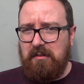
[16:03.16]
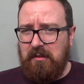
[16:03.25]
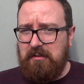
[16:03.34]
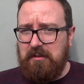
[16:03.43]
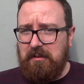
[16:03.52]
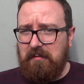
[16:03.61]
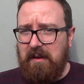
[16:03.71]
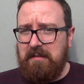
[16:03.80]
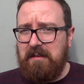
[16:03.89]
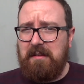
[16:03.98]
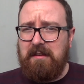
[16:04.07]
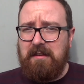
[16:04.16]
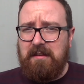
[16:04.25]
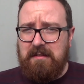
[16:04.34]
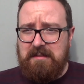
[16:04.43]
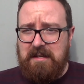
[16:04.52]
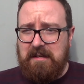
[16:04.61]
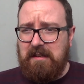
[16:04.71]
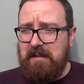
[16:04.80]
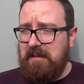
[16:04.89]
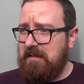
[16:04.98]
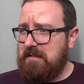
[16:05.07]
Until then, take
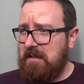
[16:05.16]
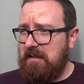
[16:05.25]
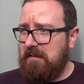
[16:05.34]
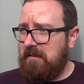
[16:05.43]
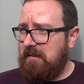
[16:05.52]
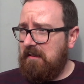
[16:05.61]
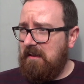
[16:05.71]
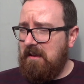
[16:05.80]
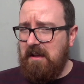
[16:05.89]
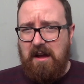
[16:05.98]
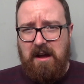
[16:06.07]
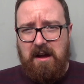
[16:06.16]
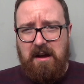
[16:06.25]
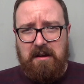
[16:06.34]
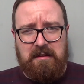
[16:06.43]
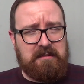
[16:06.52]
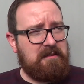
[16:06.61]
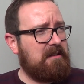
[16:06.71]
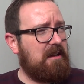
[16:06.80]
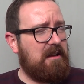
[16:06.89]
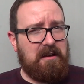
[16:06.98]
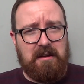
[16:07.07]
it easy and
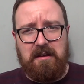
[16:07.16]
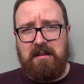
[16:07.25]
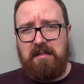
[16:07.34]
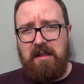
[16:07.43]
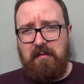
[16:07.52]
uh,